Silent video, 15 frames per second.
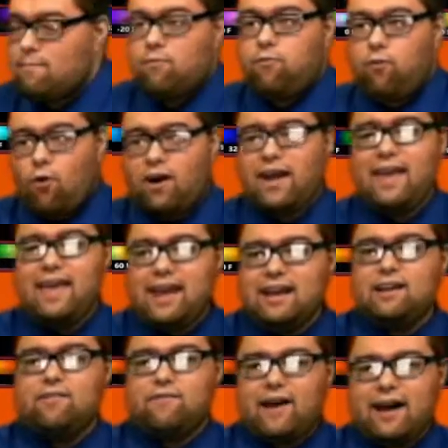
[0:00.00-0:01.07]
for a
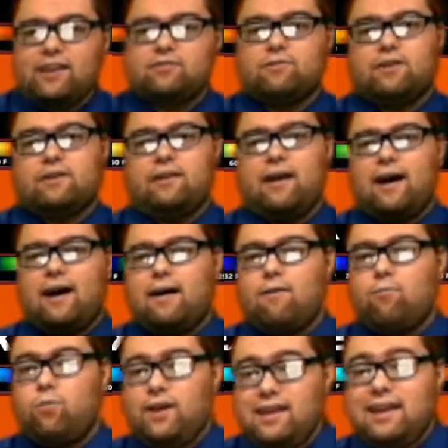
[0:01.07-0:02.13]
heat advisory,
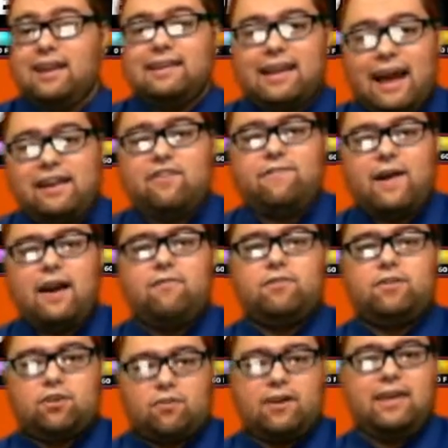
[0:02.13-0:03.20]
we need 95
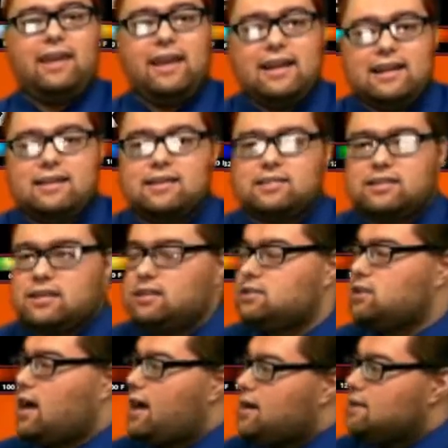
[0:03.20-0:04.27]
degree heat
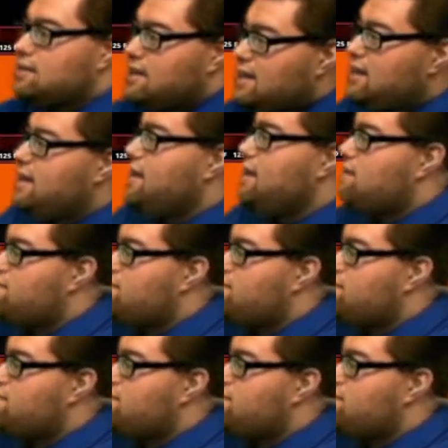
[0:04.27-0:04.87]
indices to get a heat